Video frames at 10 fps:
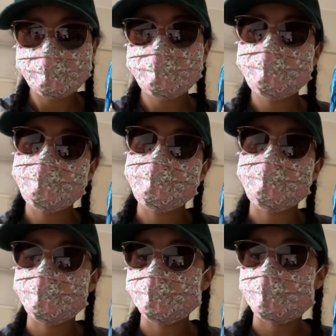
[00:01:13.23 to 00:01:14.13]

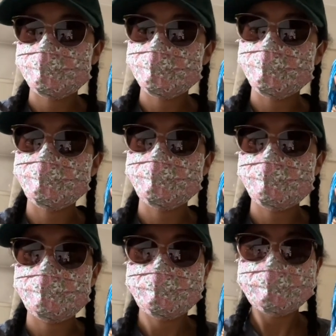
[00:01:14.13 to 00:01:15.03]
the right doll for
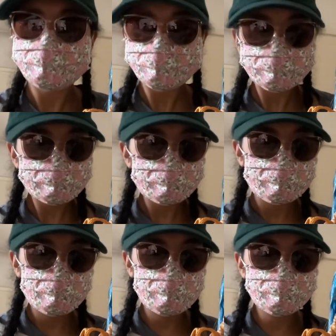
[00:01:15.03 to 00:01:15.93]
me.
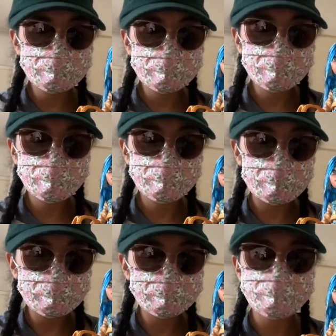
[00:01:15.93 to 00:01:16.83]
And when I
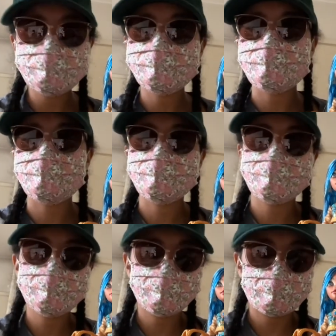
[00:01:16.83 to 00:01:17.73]
received her,
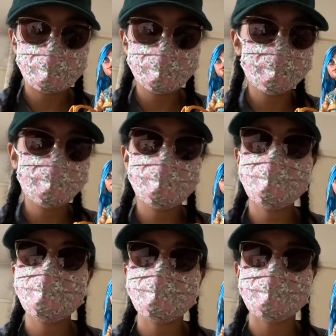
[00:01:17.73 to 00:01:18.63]
she's absolutely
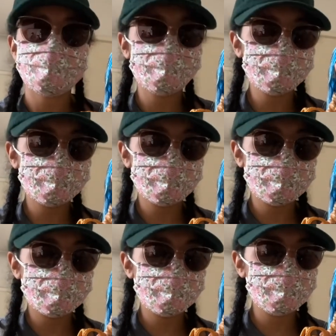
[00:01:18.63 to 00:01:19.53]
gorgeous. I just
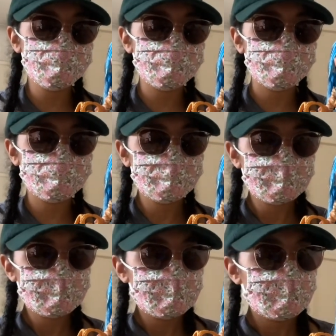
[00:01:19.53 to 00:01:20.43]
could not.
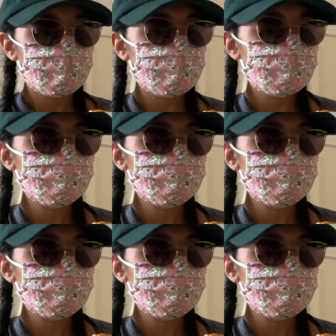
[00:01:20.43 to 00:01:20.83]
I